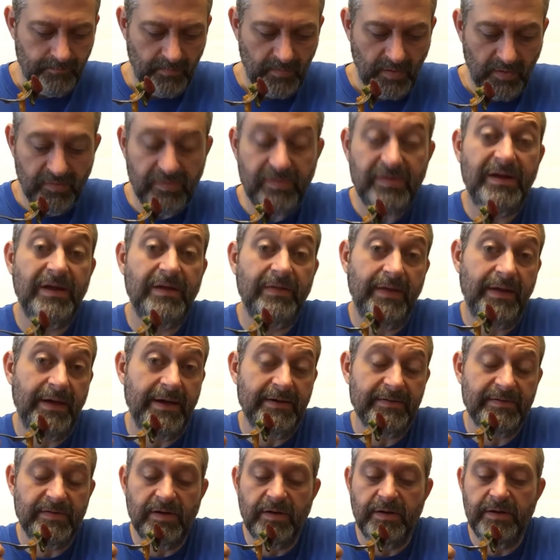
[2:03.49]
Don't see anything
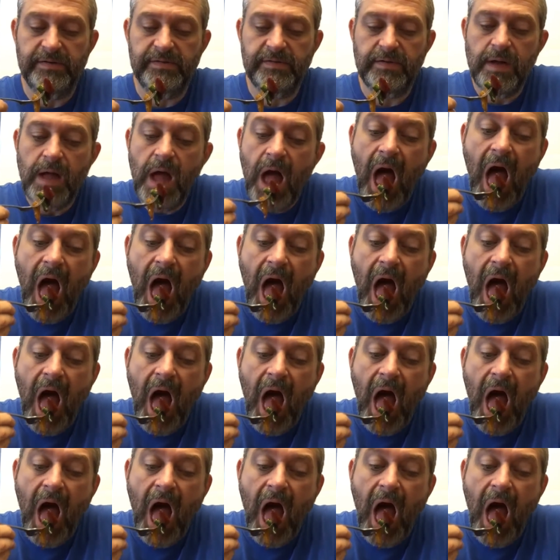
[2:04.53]
else at least.